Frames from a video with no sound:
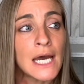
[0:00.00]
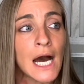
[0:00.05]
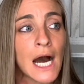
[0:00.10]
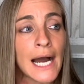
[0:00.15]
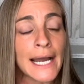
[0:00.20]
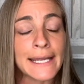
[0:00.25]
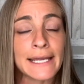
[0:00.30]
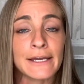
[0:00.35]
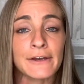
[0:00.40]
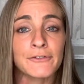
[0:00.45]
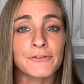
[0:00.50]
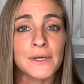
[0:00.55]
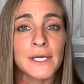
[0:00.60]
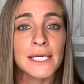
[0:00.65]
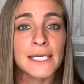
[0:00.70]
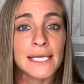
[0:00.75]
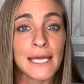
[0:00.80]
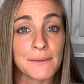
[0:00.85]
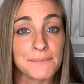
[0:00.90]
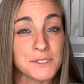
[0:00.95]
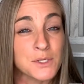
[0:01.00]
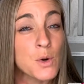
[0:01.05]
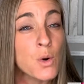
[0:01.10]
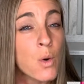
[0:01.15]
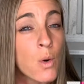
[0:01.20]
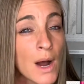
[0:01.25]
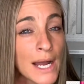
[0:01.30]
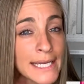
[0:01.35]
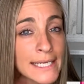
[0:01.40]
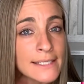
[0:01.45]
I have kept
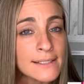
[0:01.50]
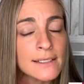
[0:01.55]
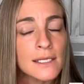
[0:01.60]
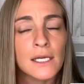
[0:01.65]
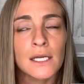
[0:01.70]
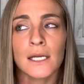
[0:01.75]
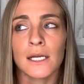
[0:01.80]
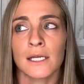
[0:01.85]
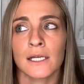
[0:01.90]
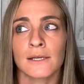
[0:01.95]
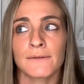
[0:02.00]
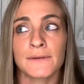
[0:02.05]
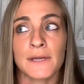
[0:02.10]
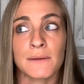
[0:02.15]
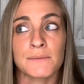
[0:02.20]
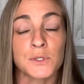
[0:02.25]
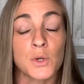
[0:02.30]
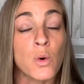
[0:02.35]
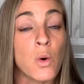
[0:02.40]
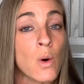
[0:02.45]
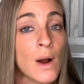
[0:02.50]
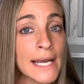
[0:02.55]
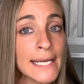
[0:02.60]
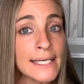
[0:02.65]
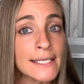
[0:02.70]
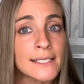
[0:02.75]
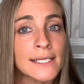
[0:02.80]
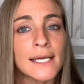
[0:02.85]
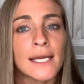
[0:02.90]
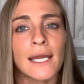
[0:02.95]
quiet and I've kept
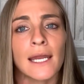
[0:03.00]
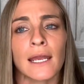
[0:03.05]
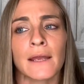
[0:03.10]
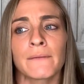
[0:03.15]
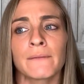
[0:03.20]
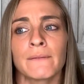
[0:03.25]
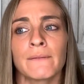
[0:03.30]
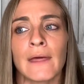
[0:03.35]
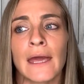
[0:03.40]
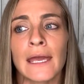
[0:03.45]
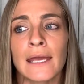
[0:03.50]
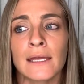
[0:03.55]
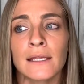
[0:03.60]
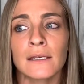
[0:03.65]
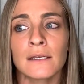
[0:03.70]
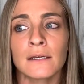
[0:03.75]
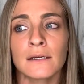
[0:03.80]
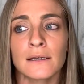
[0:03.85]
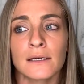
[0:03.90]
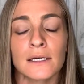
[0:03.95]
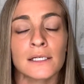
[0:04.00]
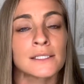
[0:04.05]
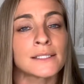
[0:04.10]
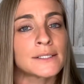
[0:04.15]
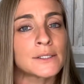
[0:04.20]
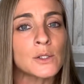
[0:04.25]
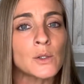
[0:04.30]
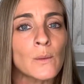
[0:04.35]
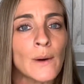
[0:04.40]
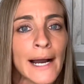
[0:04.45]
quiet. And then a
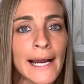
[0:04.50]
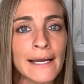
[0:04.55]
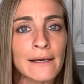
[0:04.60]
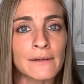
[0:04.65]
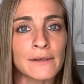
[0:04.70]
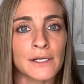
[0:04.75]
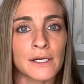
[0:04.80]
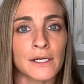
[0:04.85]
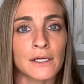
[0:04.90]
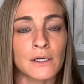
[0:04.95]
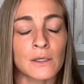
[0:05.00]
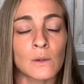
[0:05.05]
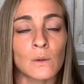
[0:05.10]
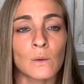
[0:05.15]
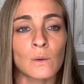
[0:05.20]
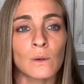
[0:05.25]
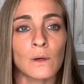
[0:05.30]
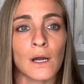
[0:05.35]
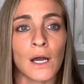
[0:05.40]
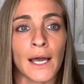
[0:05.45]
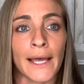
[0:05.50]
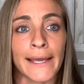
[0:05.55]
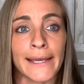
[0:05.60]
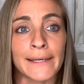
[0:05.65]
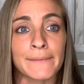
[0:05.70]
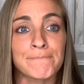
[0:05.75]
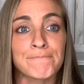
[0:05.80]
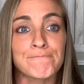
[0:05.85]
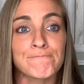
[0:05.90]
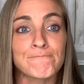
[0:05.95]
little while ago,
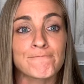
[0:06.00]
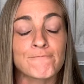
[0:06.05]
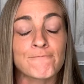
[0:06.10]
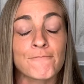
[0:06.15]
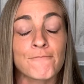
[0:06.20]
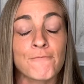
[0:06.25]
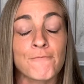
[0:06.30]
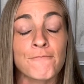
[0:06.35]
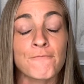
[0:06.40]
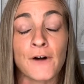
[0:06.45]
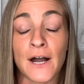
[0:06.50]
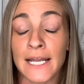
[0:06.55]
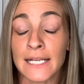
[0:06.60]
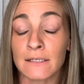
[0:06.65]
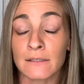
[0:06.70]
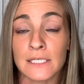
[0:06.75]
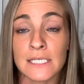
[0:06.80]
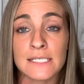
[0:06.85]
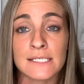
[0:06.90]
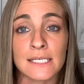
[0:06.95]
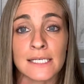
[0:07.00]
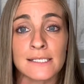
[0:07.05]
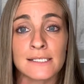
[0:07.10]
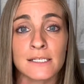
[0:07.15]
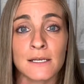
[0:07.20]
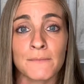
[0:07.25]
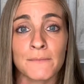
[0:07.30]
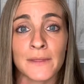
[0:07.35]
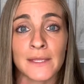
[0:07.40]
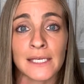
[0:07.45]
I finally said
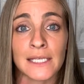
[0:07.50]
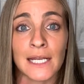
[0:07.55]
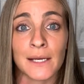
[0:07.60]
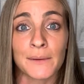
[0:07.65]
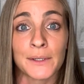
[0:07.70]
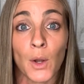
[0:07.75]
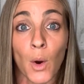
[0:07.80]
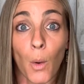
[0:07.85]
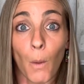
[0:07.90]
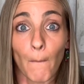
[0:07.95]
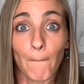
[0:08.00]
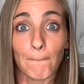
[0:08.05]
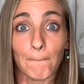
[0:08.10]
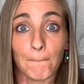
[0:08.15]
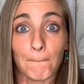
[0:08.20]
something and I went, oh,